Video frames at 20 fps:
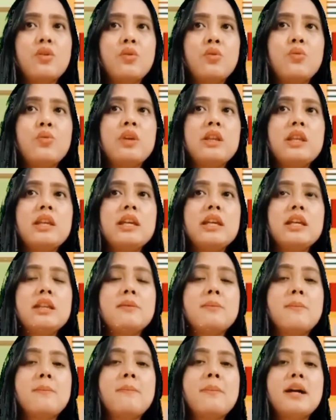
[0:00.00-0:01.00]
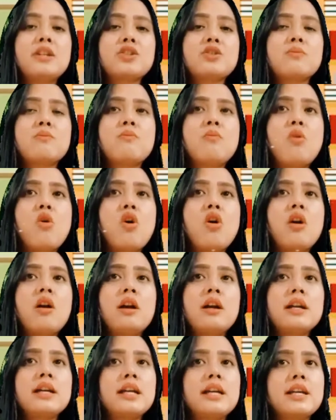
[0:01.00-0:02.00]
We need much
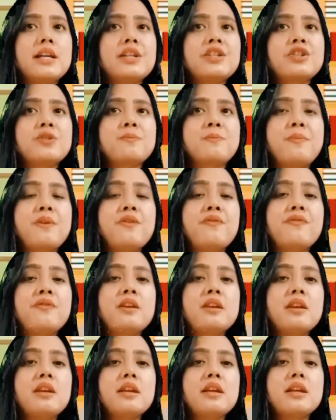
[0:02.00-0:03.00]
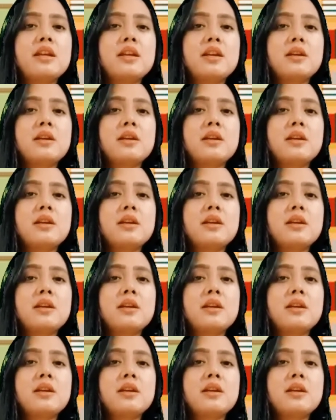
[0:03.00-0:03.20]
more HPV